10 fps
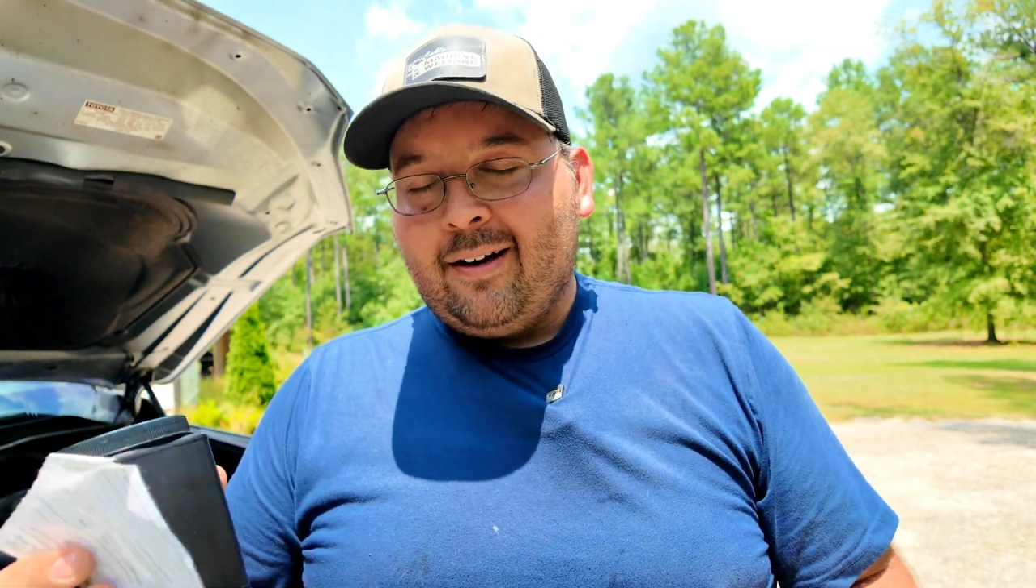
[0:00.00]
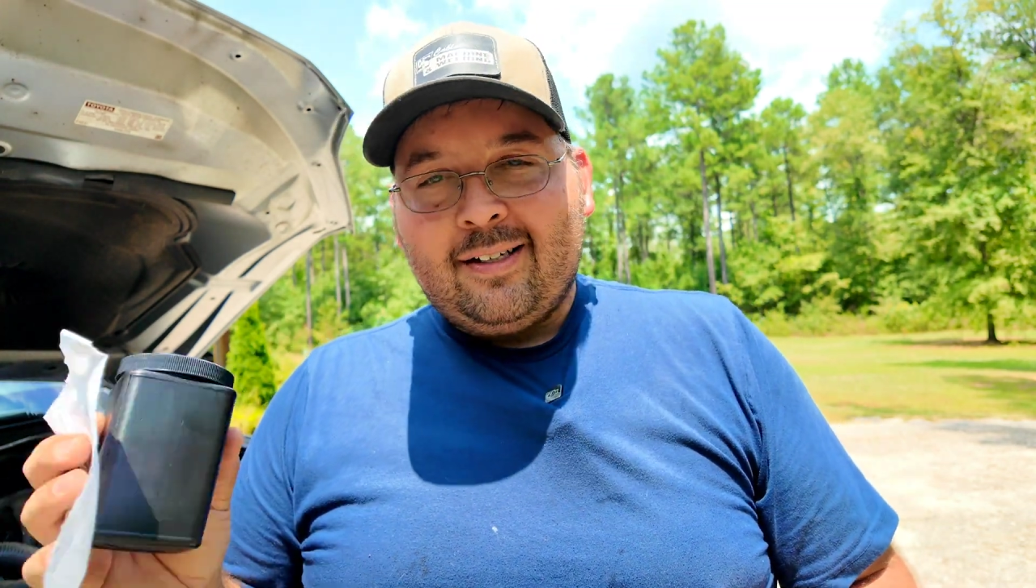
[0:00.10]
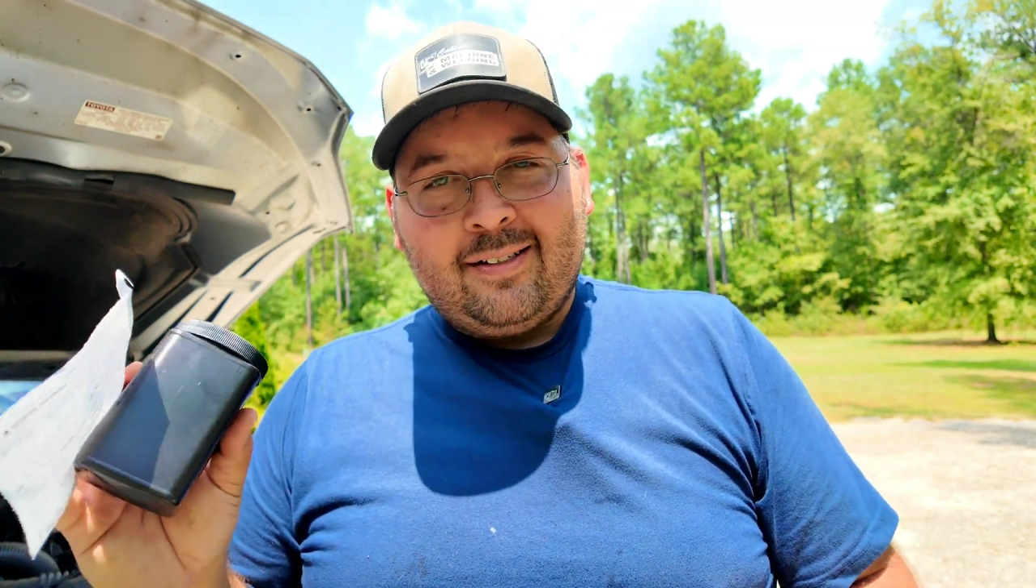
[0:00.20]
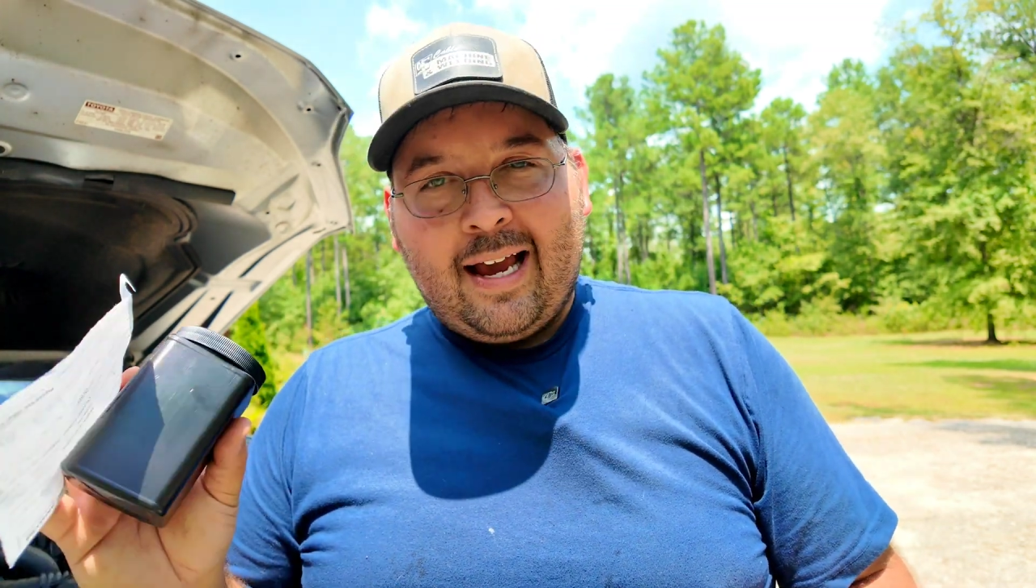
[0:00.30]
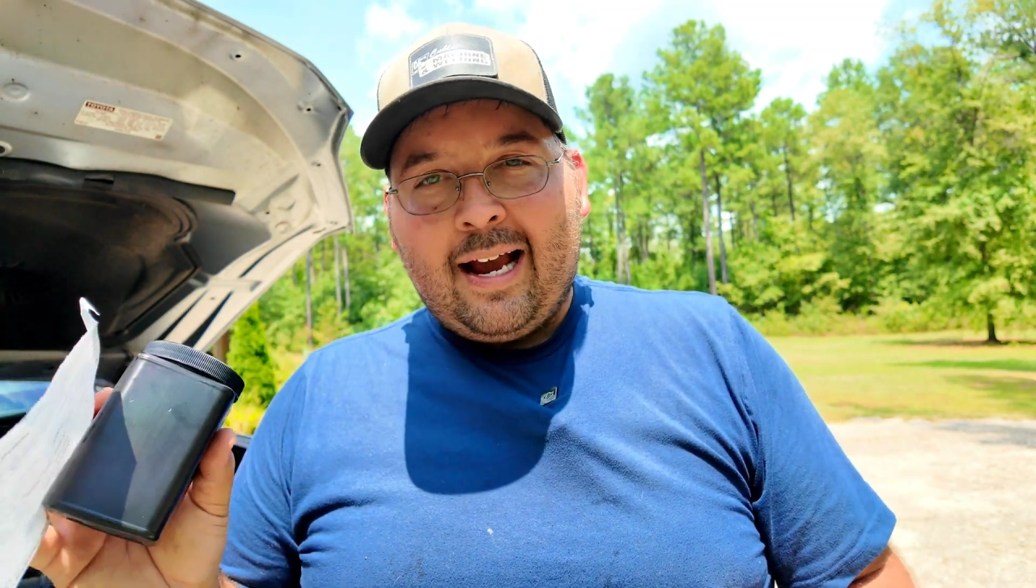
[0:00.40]
out
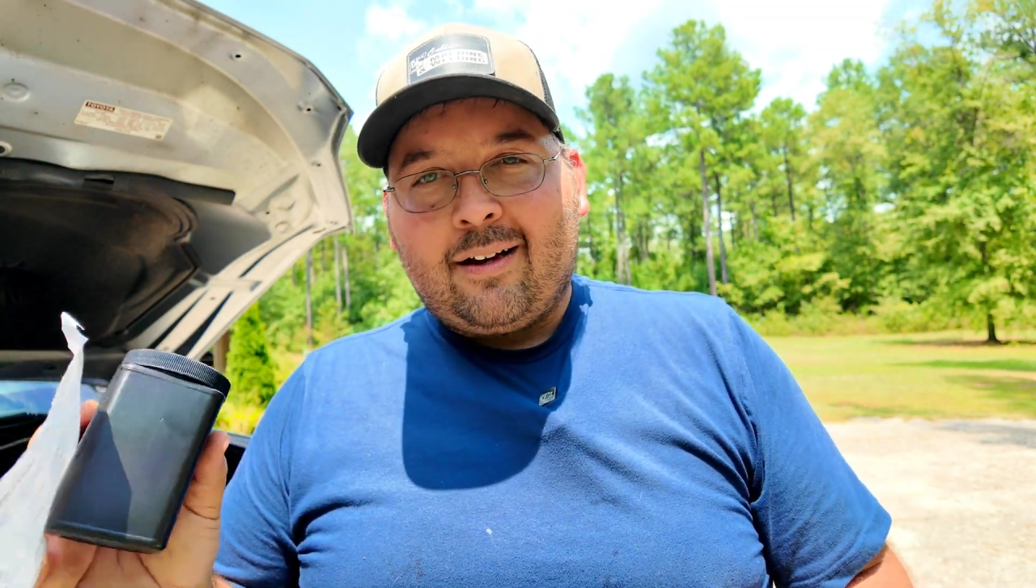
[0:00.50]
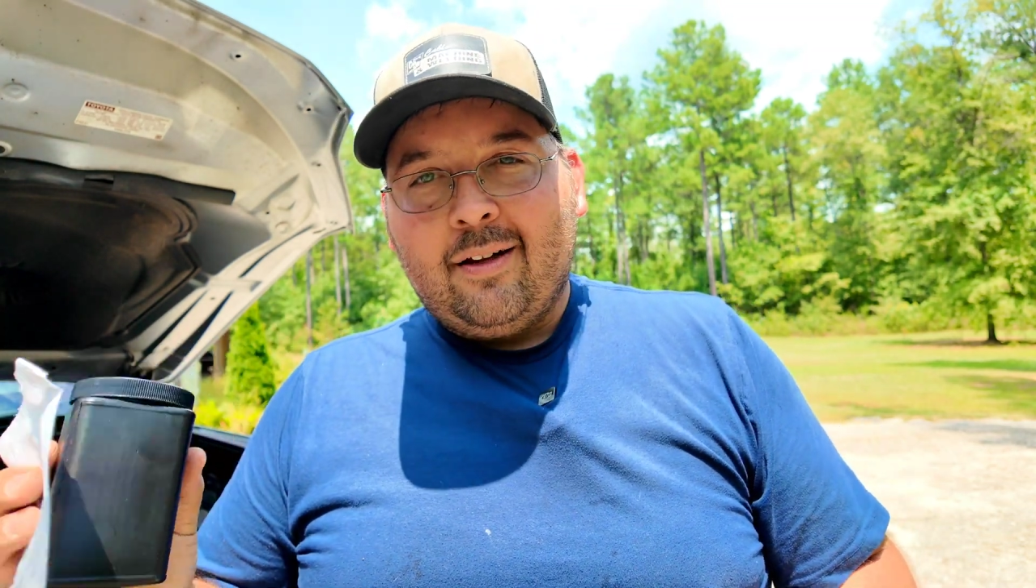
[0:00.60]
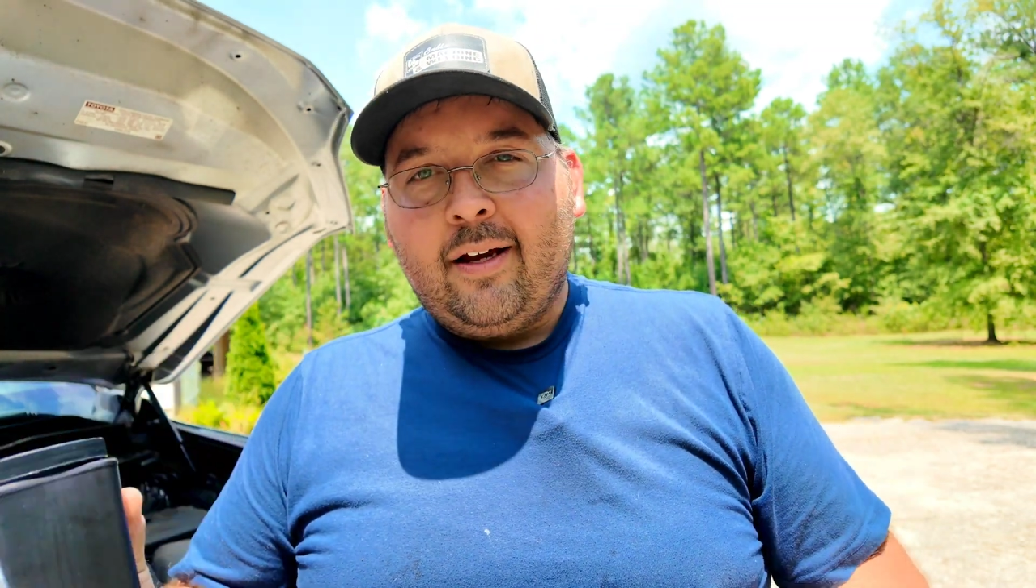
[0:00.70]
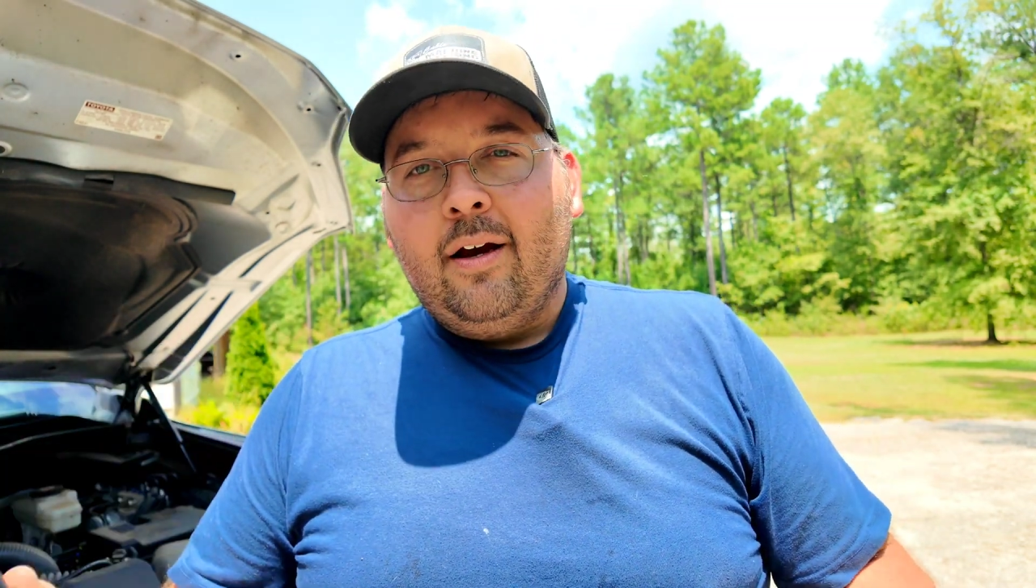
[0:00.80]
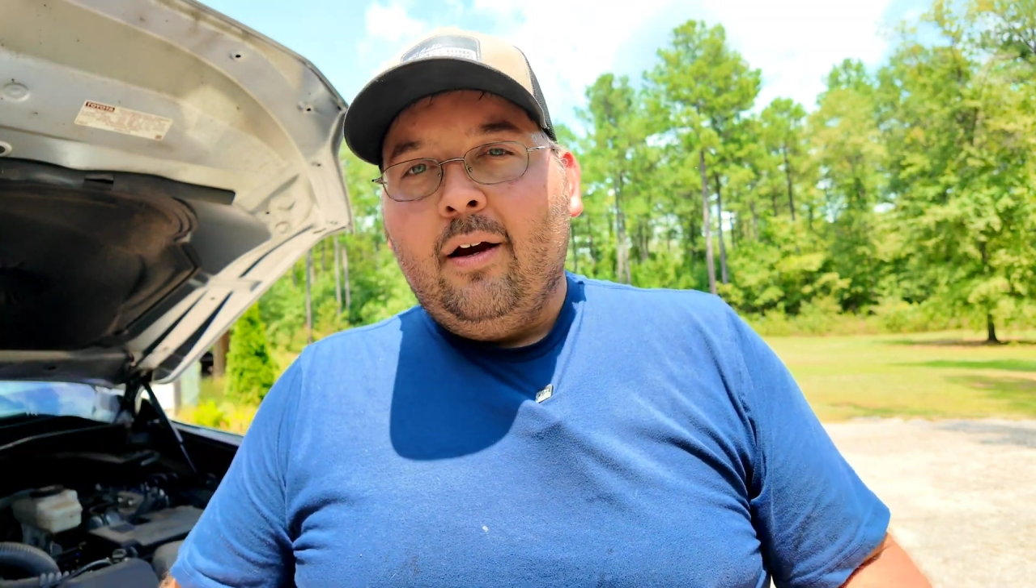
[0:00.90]

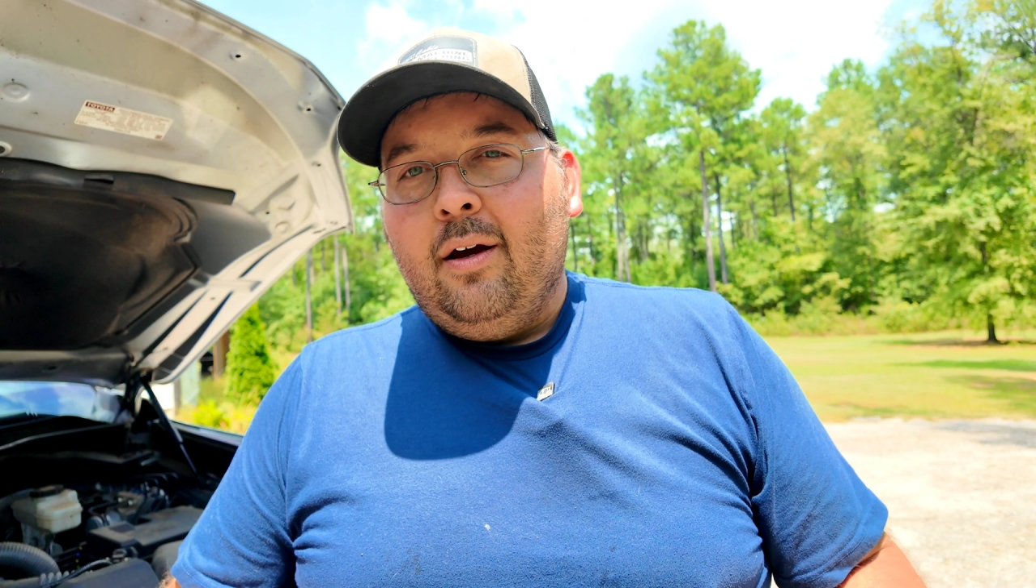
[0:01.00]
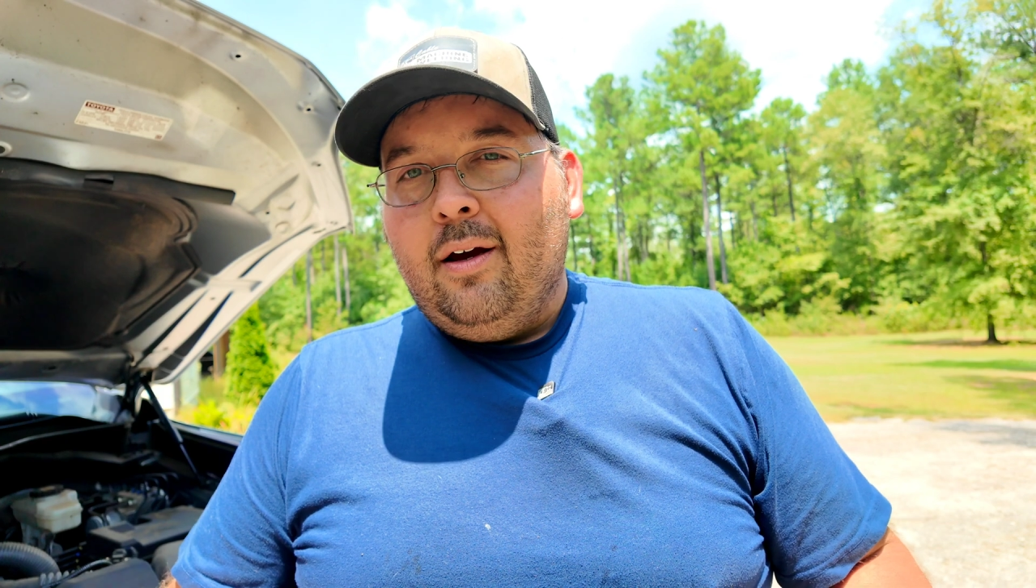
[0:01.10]
exactly